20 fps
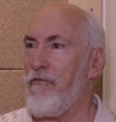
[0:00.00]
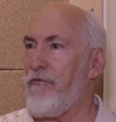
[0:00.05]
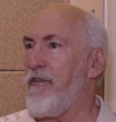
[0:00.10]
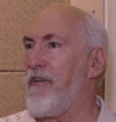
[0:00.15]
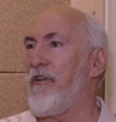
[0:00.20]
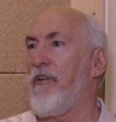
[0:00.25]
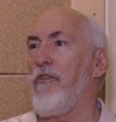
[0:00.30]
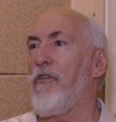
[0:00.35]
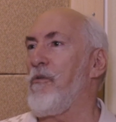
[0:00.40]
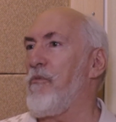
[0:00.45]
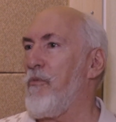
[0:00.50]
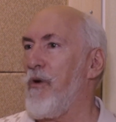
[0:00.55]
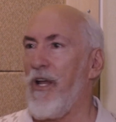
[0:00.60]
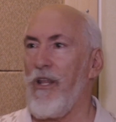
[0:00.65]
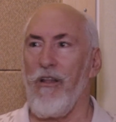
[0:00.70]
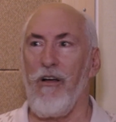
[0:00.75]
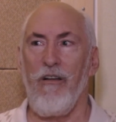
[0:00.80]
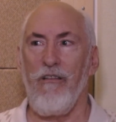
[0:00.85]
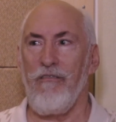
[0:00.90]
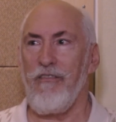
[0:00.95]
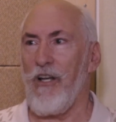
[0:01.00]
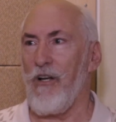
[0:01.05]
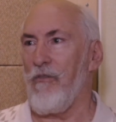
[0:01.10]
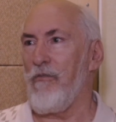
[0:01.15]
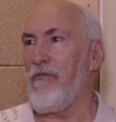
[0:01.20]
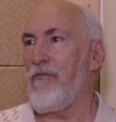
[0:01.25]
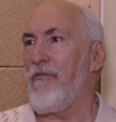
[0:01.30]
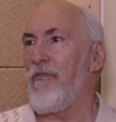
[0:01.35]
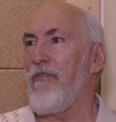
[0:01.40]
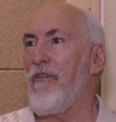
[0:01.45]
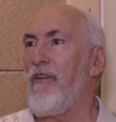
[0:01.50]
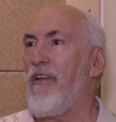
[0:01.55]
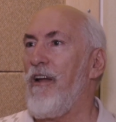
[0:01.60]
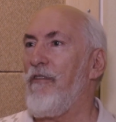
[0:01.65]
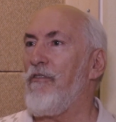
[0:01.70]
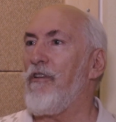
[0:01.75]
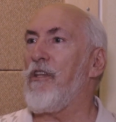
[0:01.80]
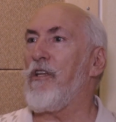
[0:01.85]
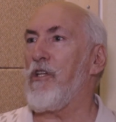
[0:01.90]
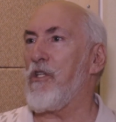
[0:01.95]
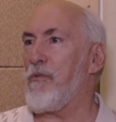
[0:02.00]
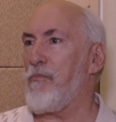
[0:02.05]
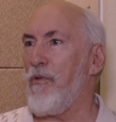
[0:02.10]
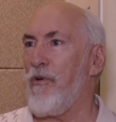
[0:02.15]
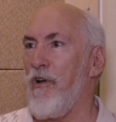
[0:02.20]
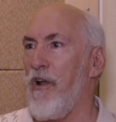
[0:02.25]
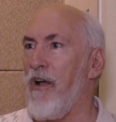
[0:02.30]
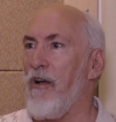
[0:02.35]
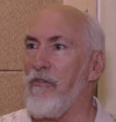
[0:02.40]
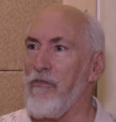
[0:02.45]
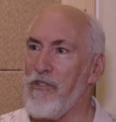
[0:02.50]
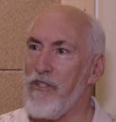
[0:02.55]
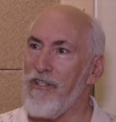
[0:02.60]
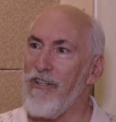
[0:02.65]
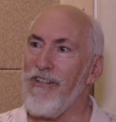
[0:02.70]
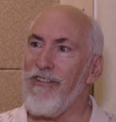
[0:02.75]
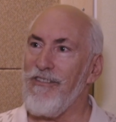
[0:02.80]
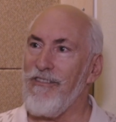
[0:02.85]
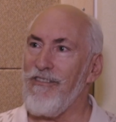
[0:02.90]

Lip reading: feel the way everything is pronounced.